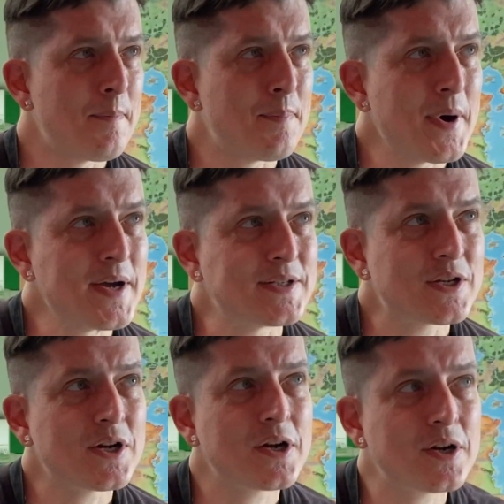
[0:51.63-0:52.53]

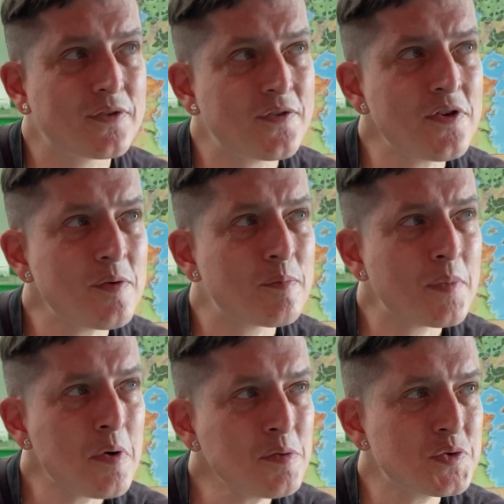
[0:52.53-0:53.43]
But for the
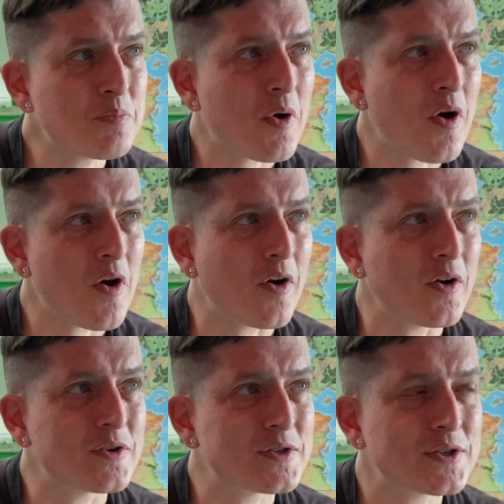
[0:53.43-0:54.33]
most
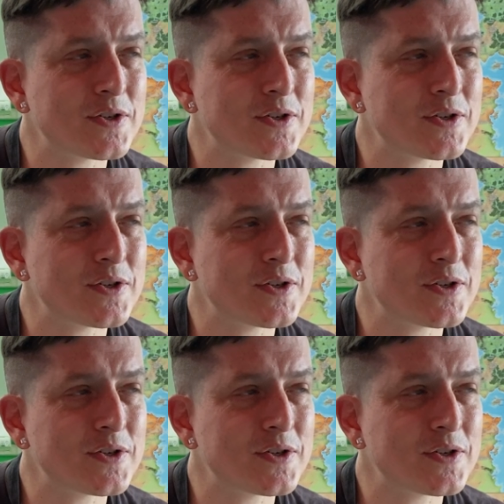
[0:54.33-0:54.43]
part,